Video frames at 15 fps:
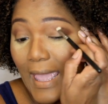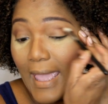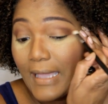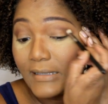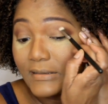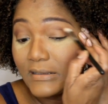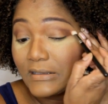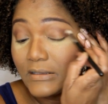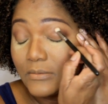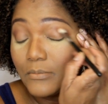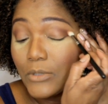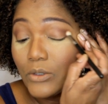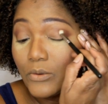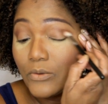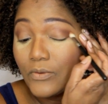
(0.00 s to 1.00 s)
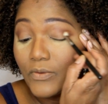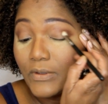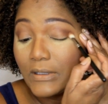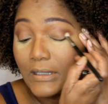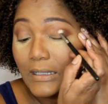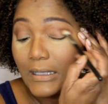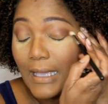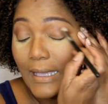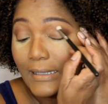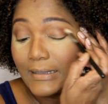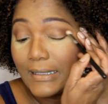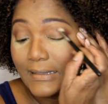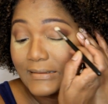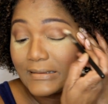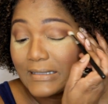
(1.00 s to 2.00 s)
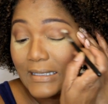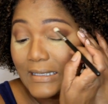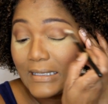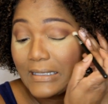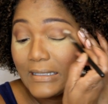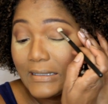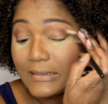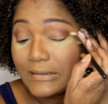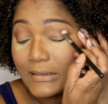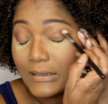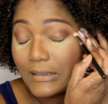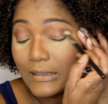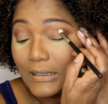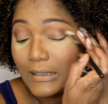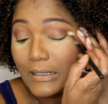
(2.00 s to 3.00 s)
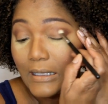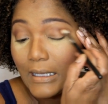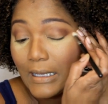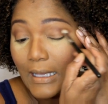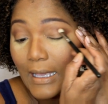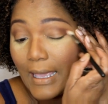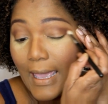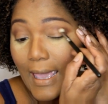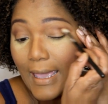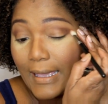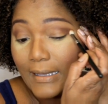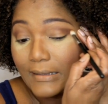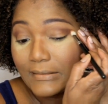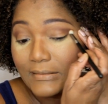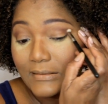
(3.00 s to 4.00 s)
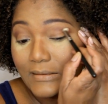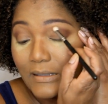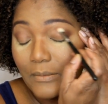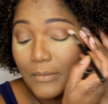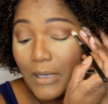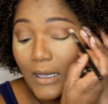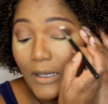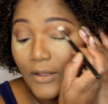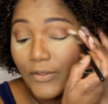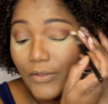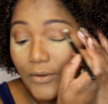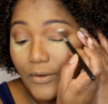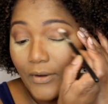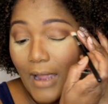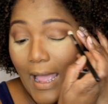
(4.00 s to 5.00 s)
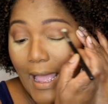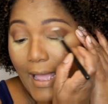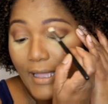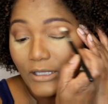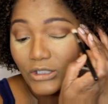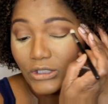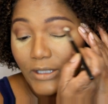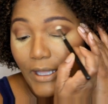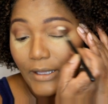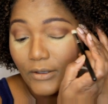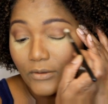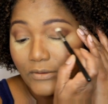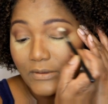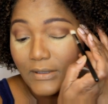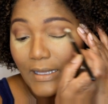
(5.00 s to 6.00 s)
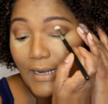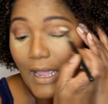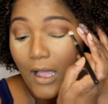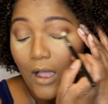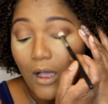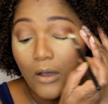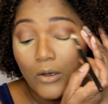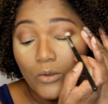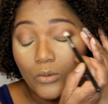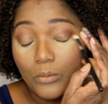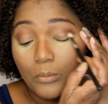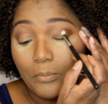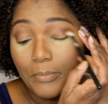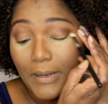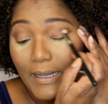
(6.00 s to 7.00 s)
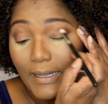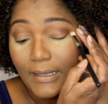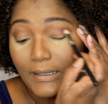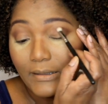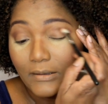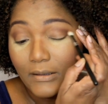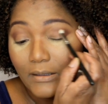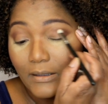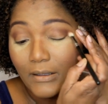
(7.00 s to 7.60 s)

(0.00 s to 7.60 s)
as smoothly and as easily as some other eyeshadows that I own. But